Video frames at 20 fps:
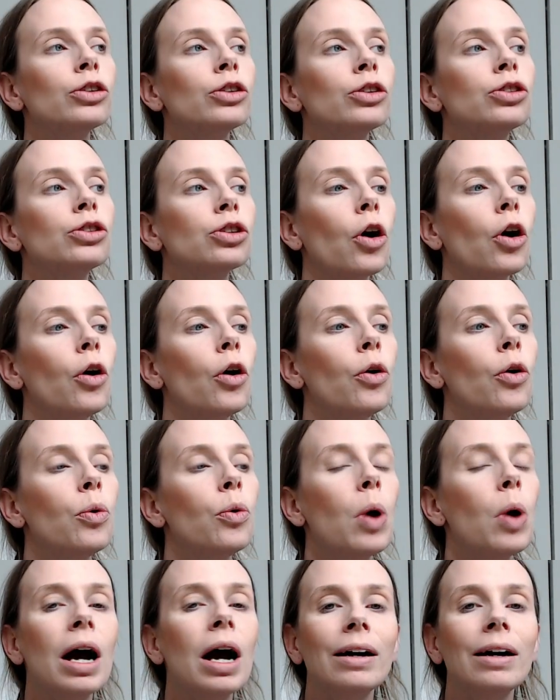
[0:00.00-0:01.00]

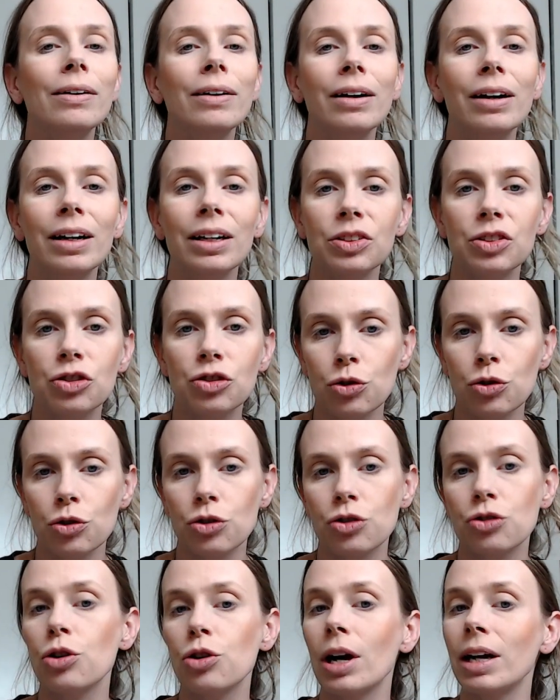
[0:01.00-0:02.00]
So let's
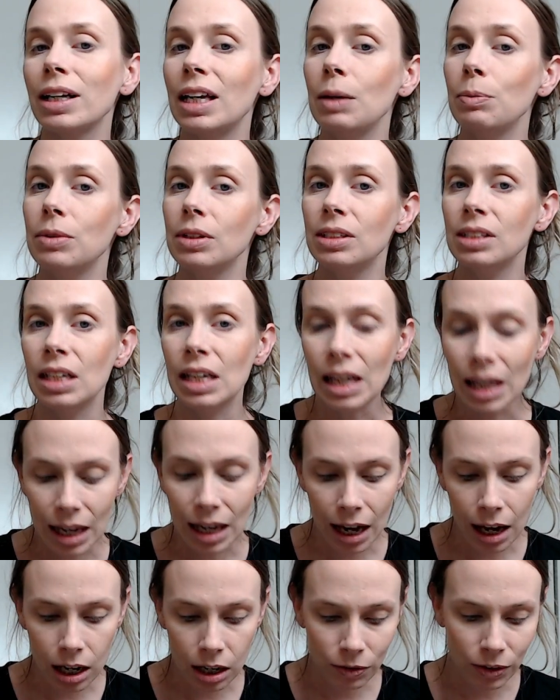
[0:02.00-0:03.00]
just try to keep the tea
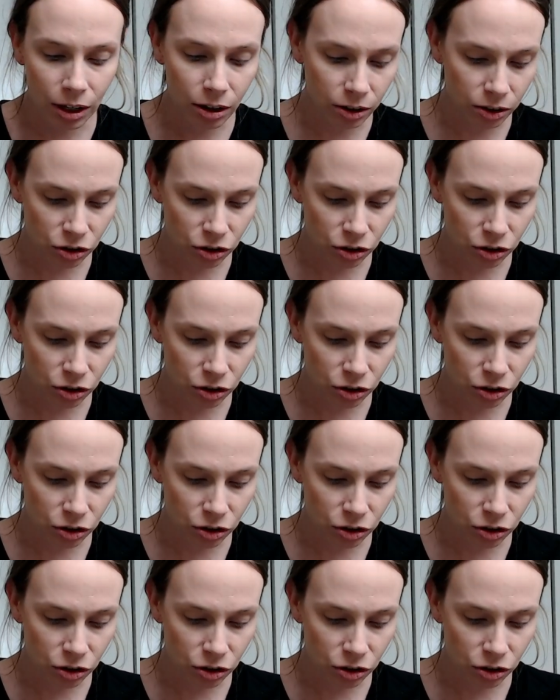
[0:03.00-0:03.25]
out of it.